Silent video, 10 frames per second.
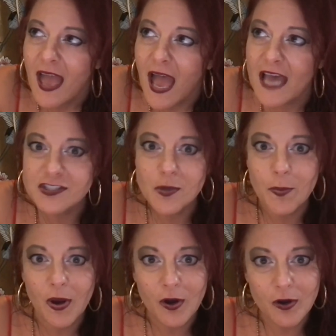as
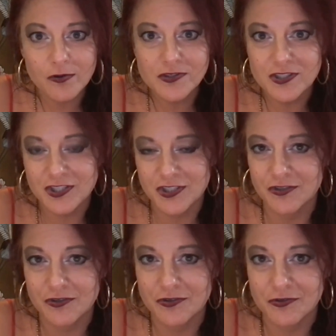opposed
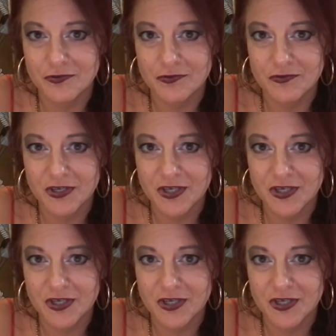to